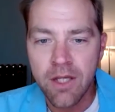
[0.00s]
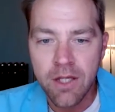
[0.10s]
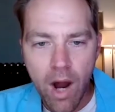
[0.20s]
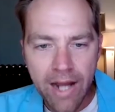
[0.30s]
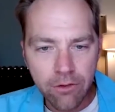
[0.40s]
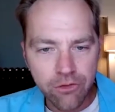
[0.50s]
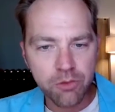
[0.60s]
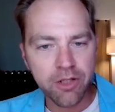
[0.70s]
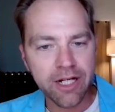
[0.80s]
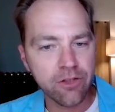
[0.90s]
Why don't
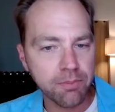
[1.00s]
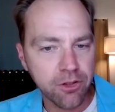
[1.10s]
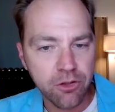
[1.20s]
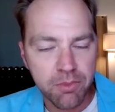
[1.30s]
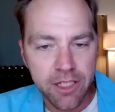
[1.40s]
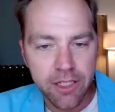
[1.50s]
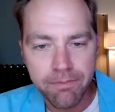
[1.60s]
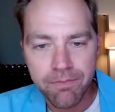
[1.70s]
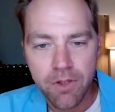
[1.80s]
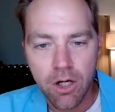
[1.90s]
you bring us up to speed